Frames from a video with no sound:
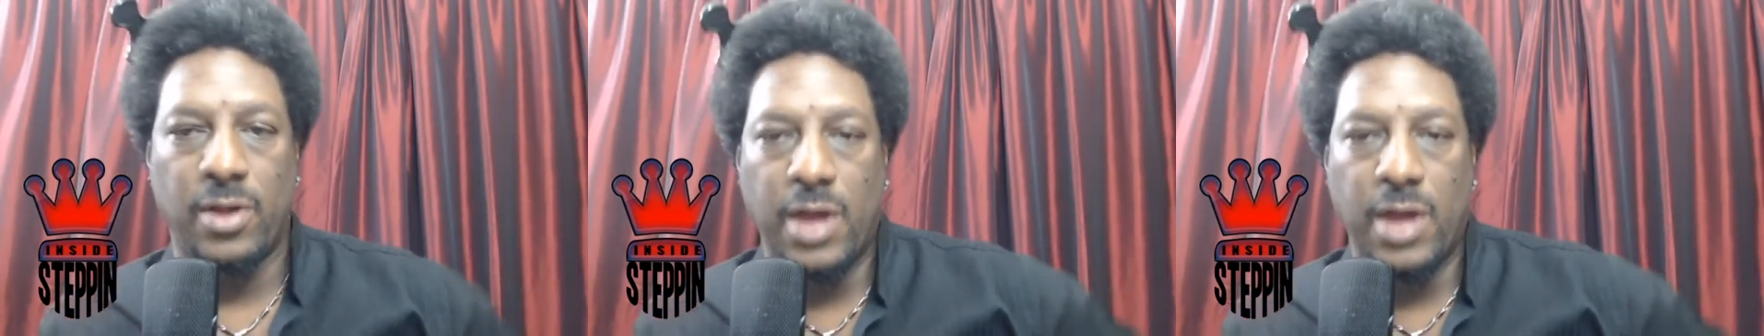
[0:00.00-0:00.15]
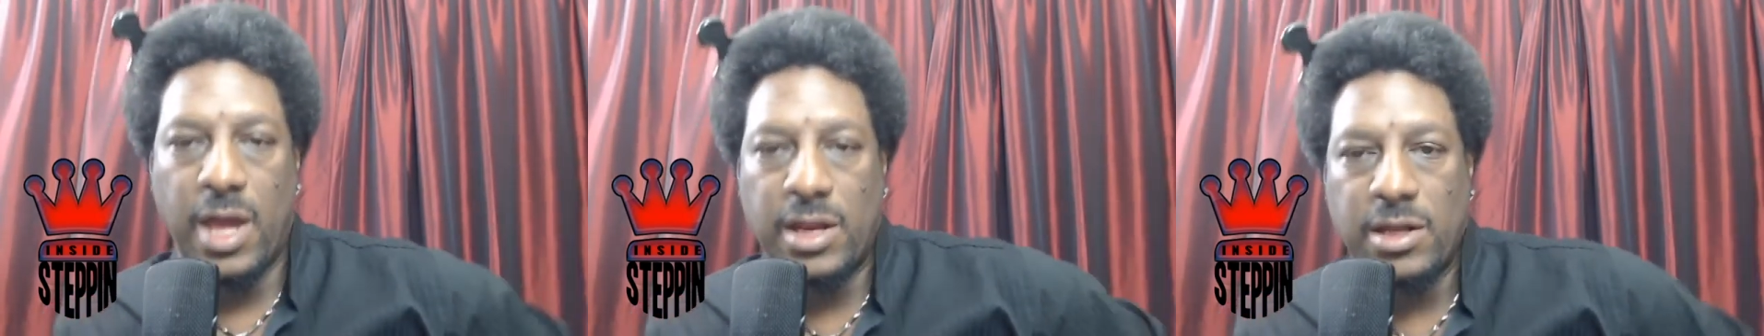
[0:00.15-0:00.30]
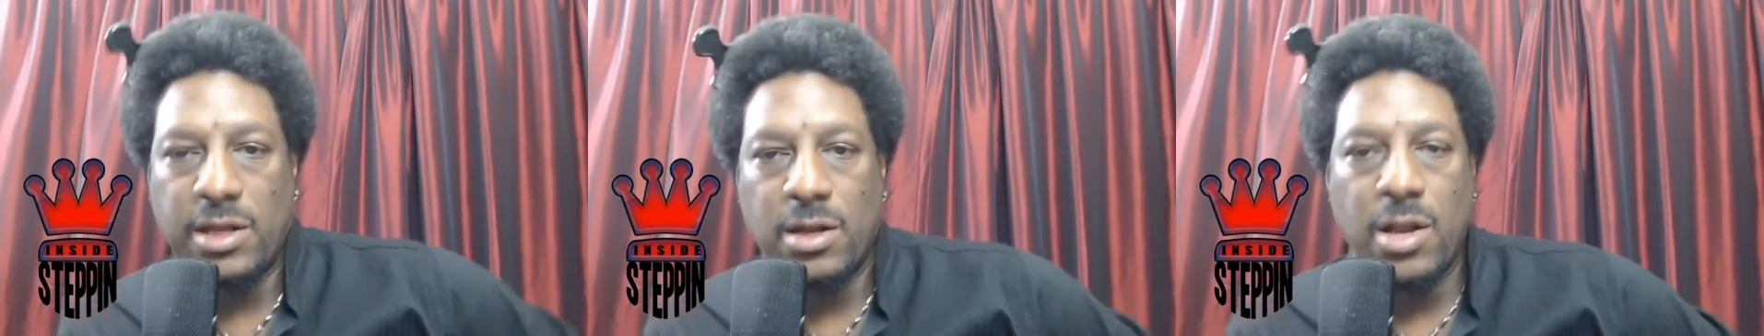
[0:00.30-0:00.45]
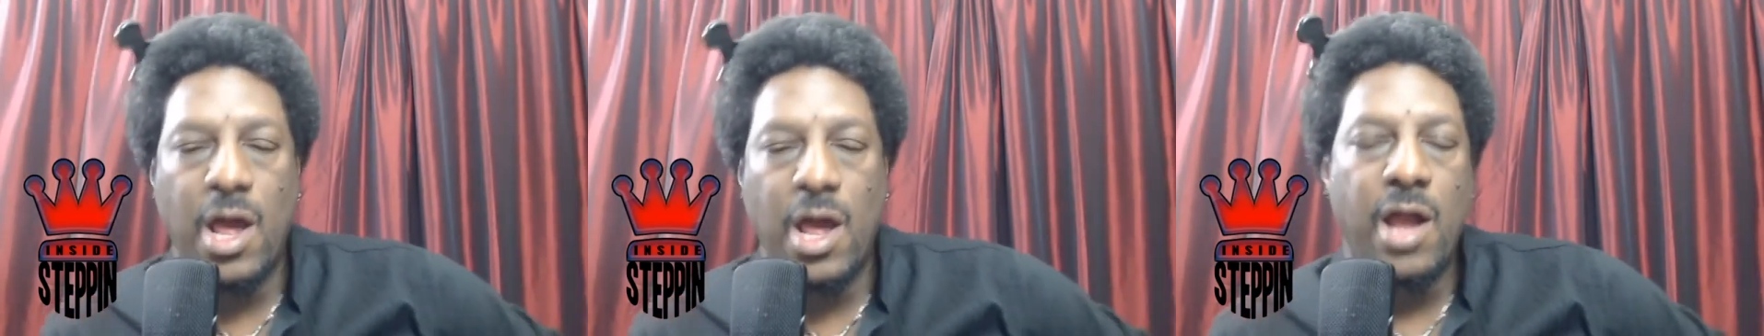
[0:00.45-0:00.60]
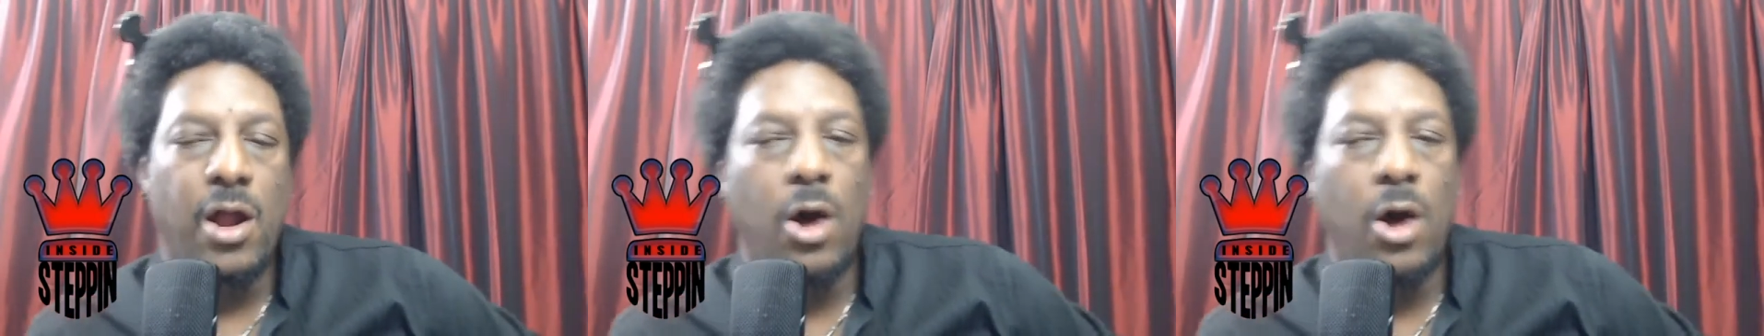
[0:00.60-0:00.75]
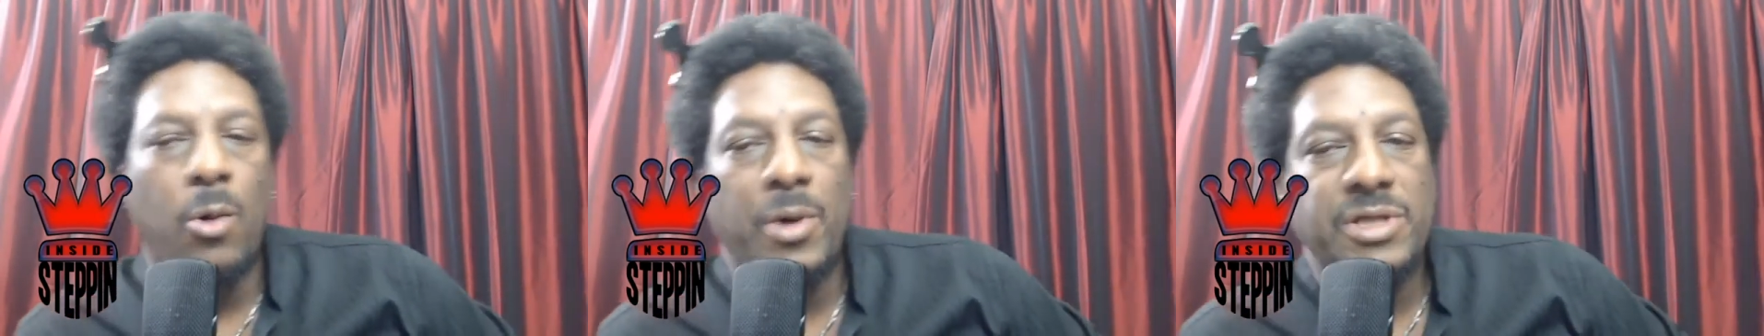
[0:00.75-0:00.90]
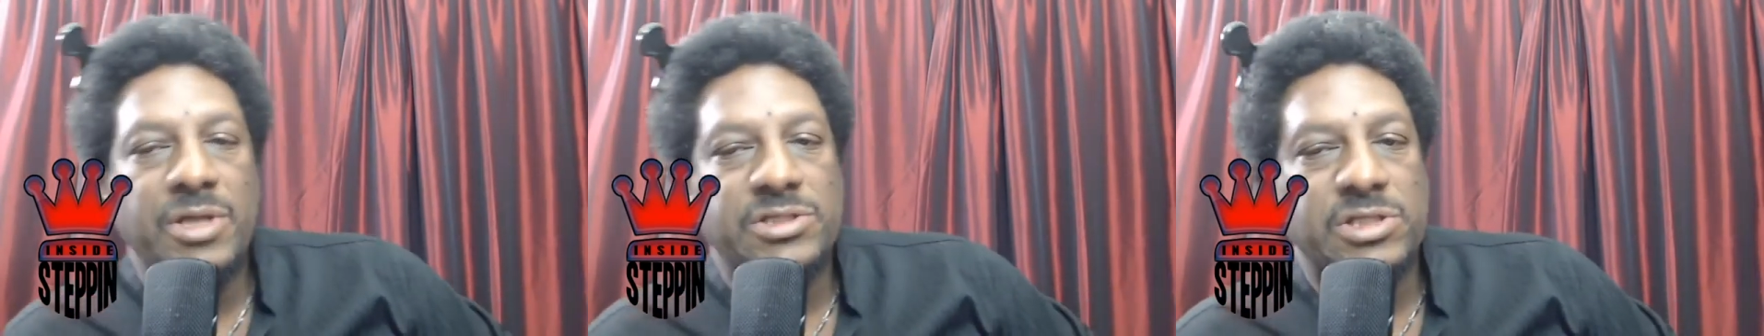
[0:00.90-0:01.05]
and they're not
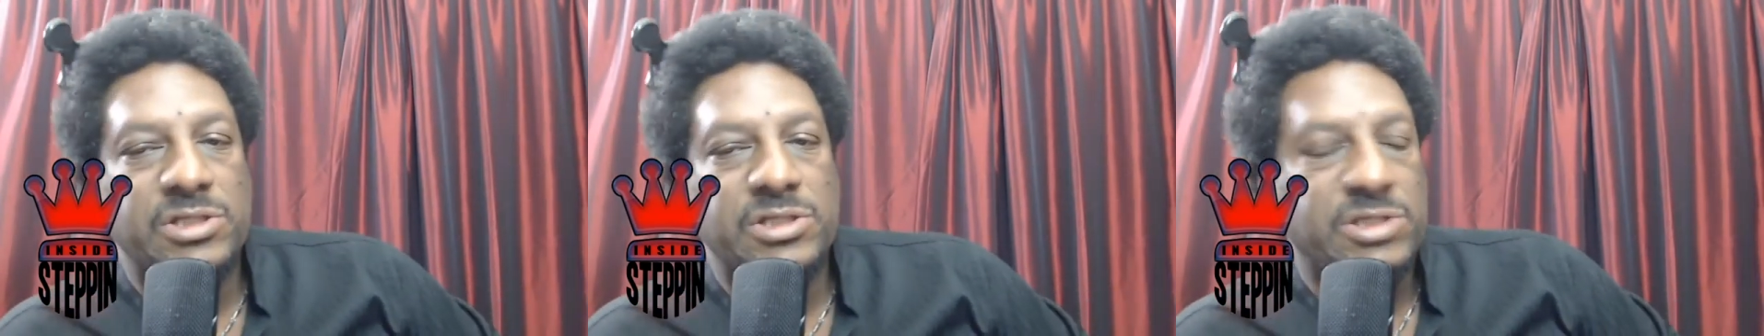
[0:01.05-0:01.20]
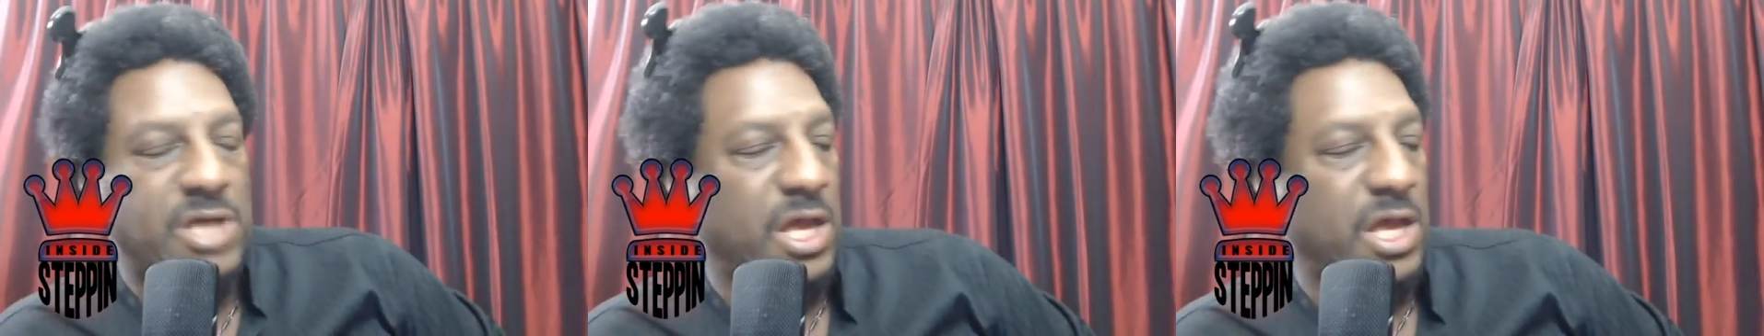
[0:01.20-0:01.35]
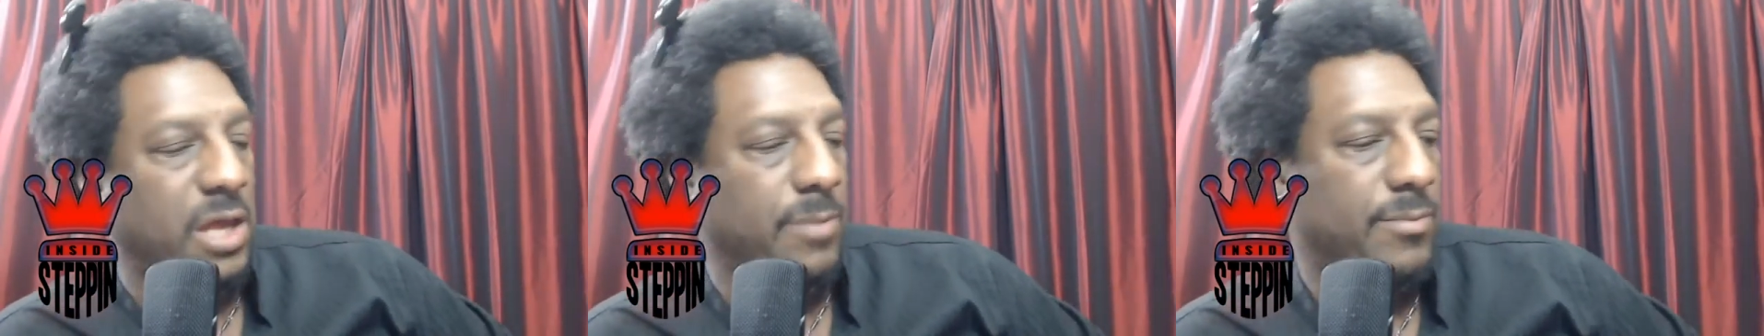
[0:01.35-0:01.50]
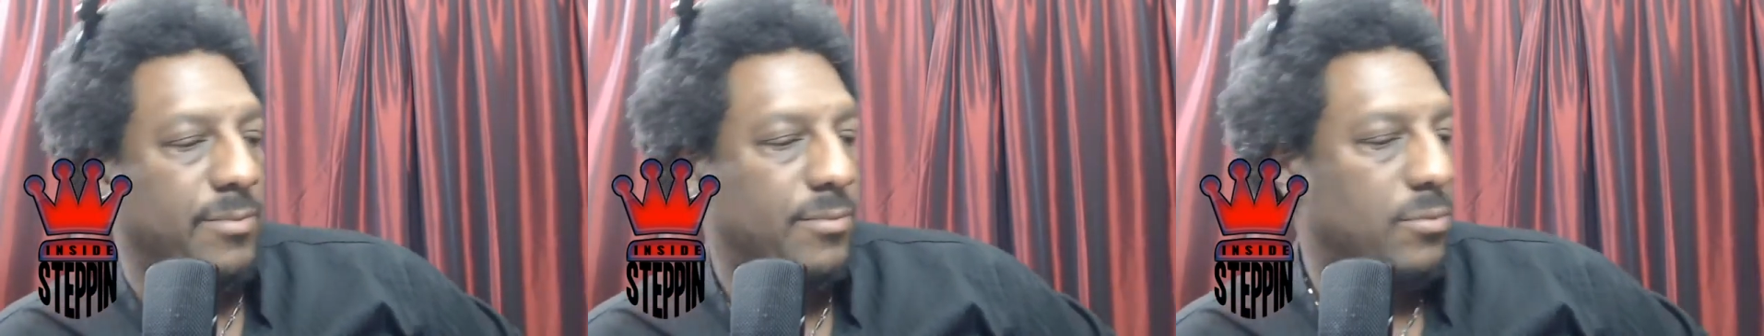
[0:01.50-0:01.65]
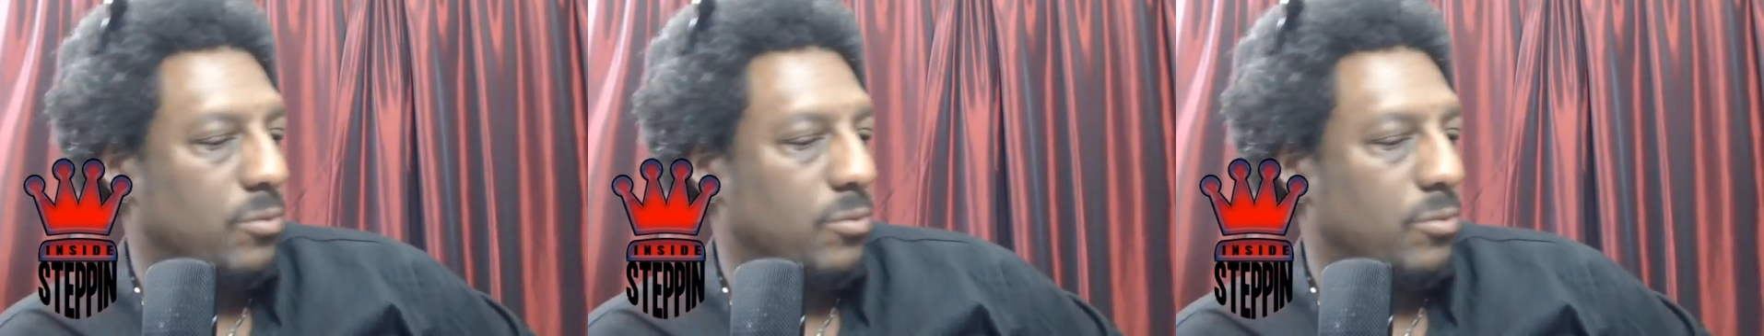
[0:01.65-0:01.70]
always the same.